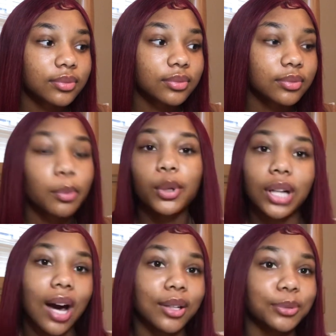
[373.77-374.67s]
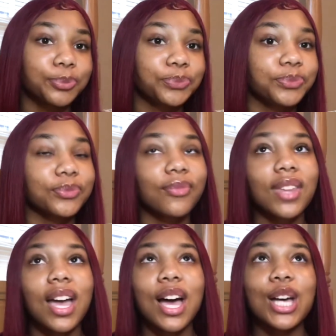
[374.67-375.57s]
Brianna.
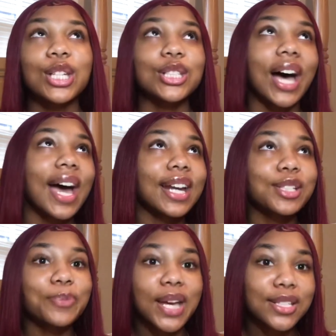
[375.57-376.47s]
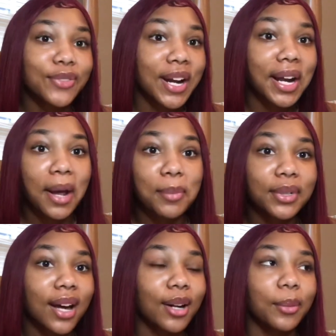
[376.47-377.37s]
So I had this best friend named
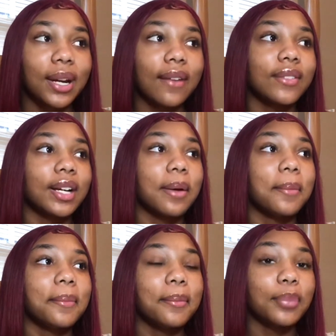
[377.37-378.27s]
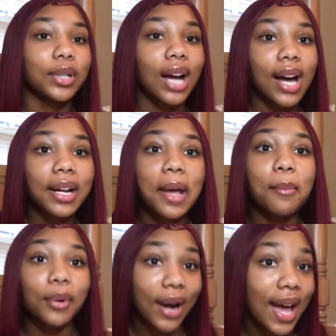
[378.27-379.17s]
Brianna, whatever, and Brianna and
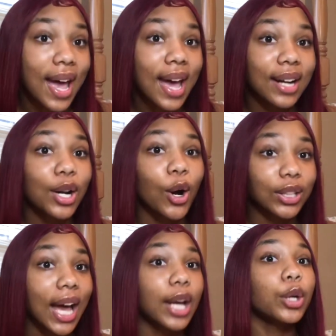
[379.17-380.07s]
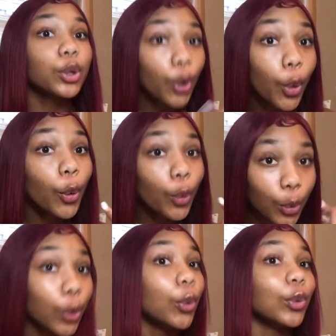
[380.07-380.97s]
Brad are like
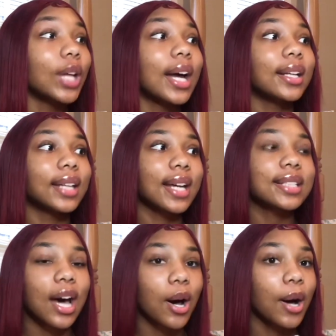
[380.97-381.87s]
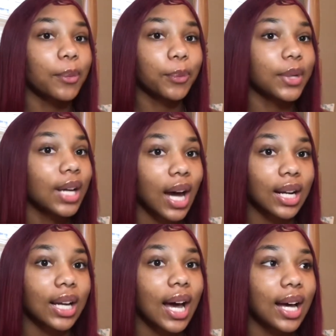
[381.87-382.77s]
cool. Like, that's how we kind
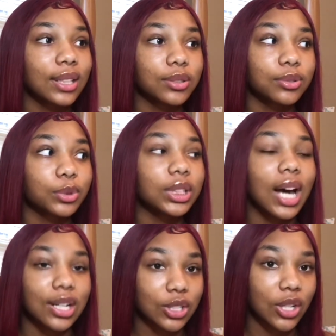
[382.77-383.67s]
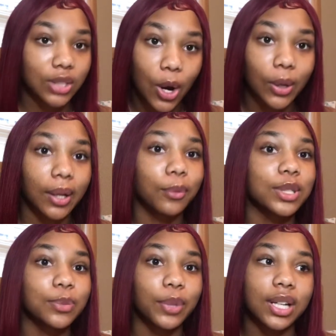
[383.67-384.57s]
of started talking, was
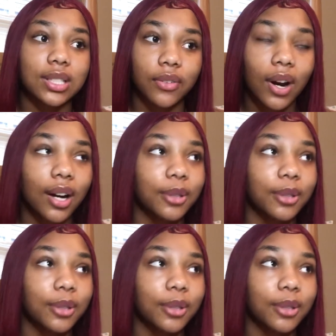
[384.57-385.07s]
because of her.